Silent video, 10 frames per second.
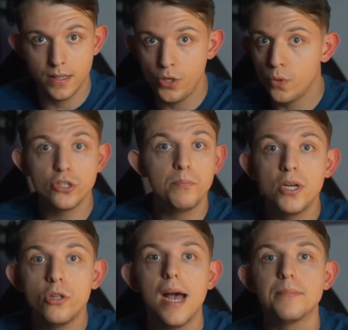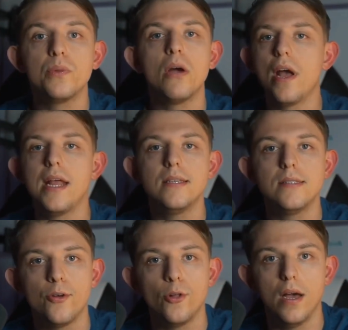that you can just build apps without writing a
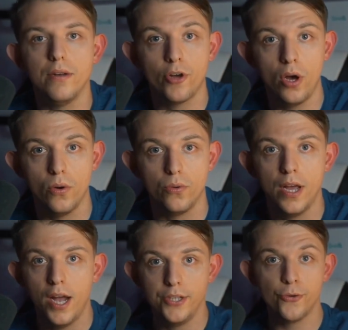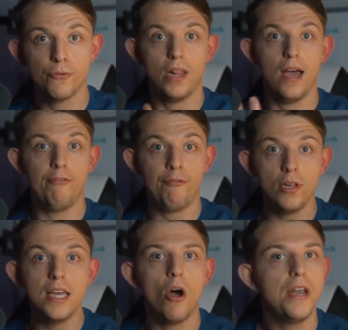single line of code, and you can rely
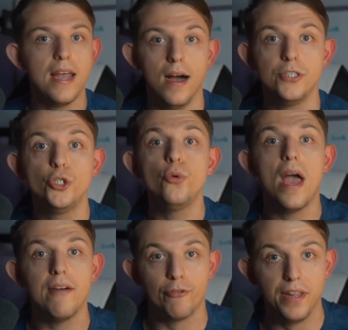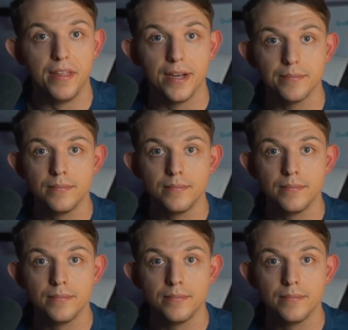fully on AI to do everything.